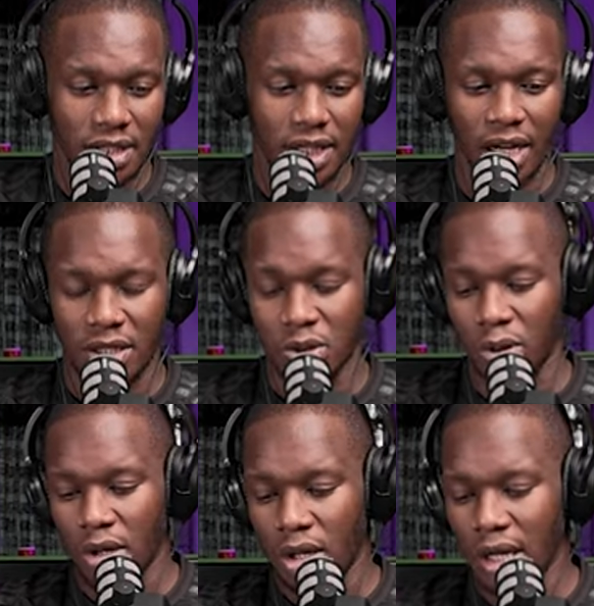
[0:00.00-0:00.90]
Yeah, so
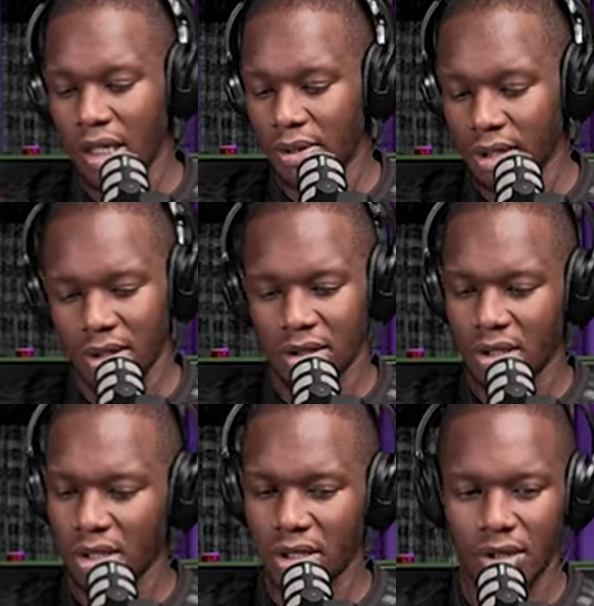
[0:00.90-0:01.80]
anyway,
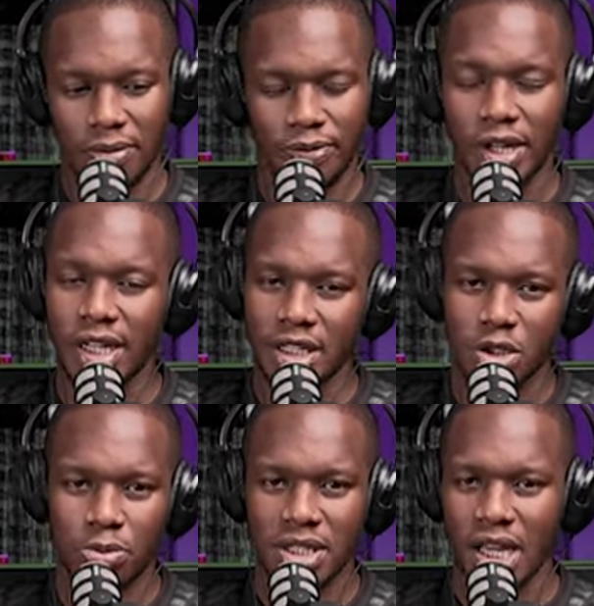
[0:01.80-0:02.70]
free hit,
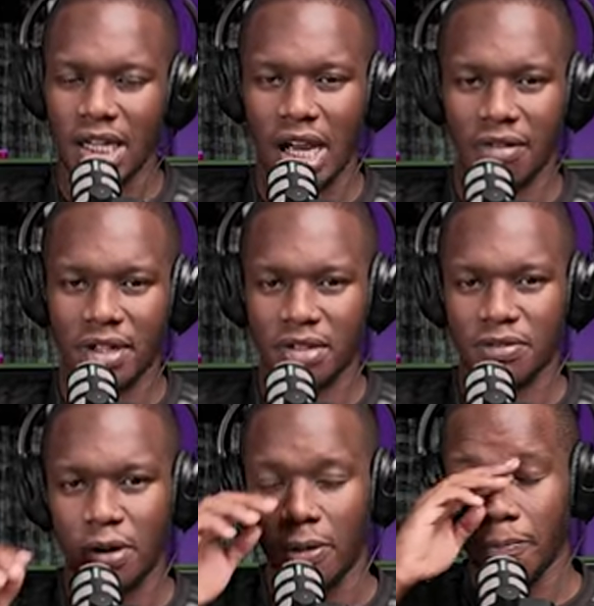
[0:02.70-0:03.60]
you basically have it
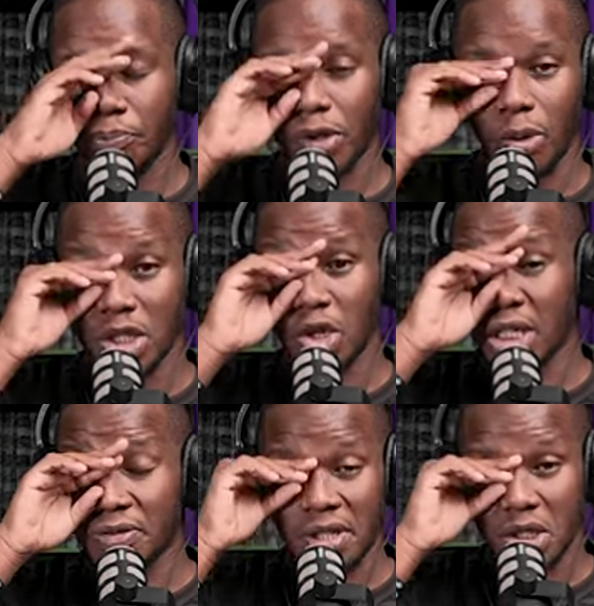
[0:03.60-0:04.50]
for, once you
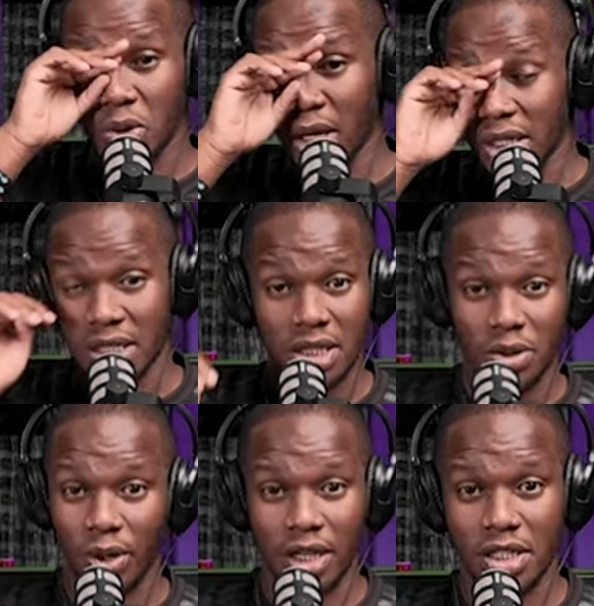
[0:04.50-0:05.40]
activate it, you
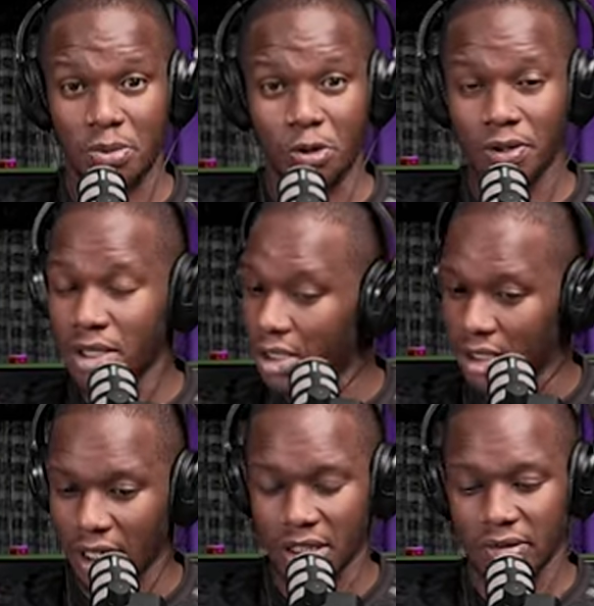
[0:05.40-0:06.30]
can't remove it.
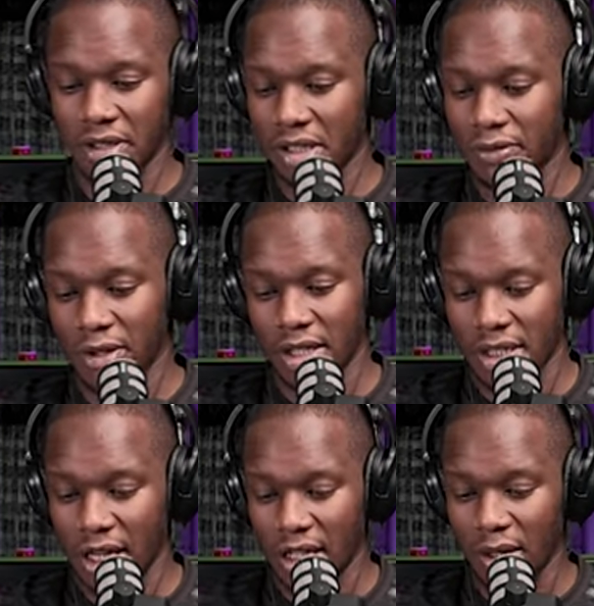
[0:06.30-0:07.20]
It's activated for the
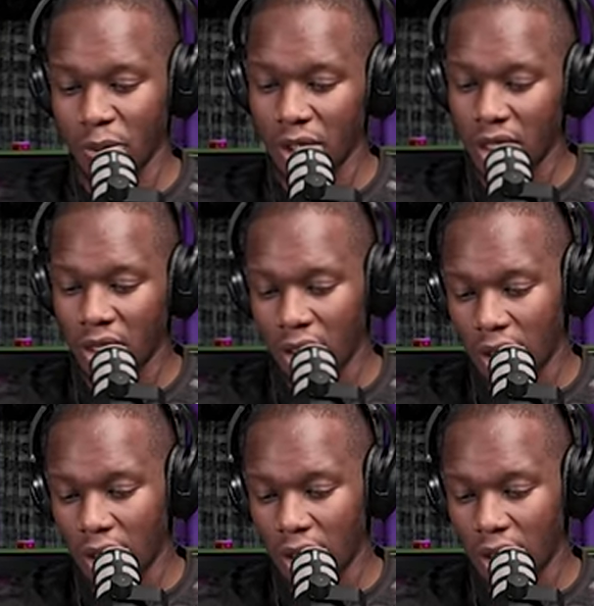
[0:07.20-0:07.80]
entire game week.